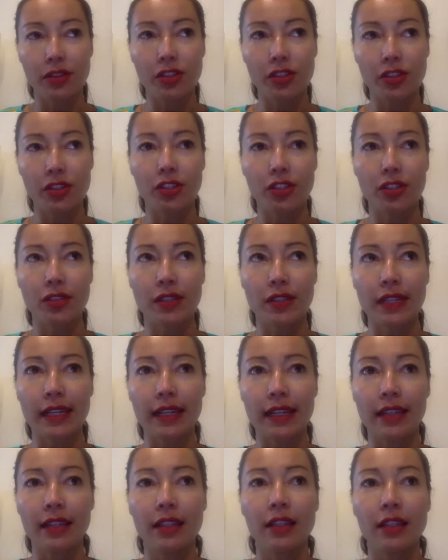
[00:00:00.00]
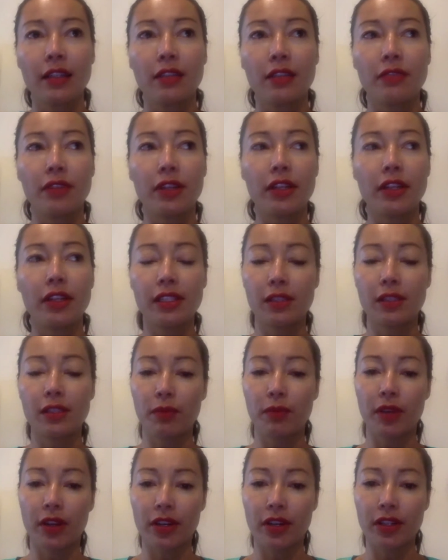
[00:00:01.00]
ensure that various
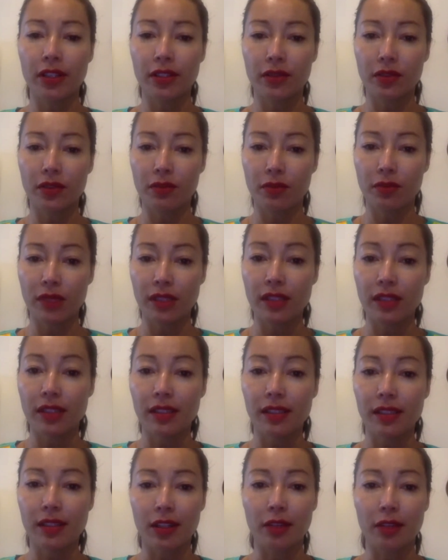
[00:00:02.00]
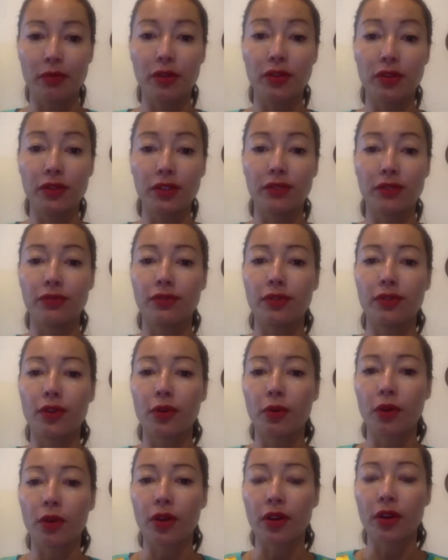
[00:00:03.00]
areas of the business are moving
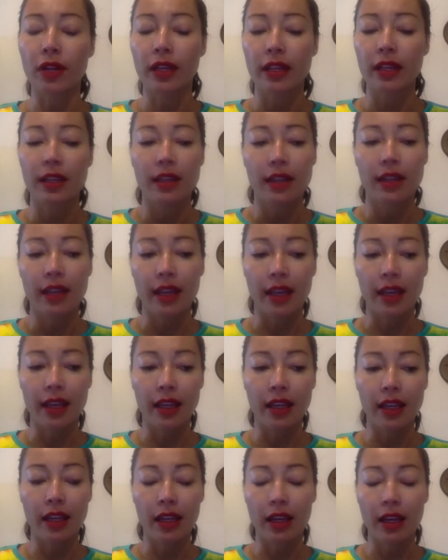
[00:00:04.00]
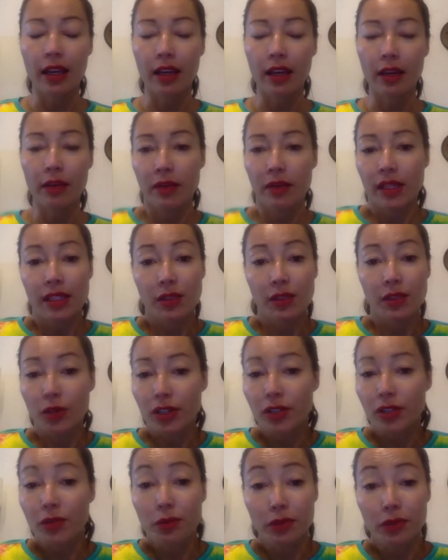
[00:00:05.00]
forward. And it's
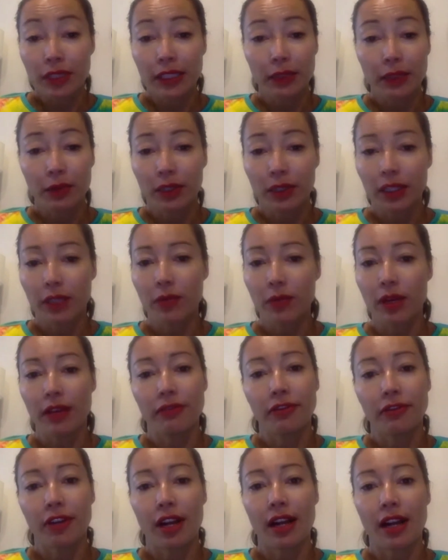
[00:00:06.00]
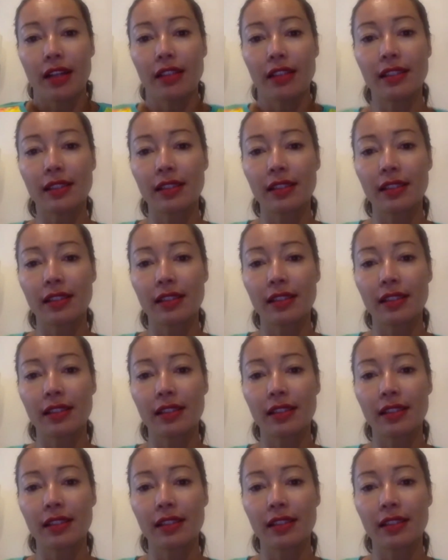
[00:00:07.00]
worked really, really well for us.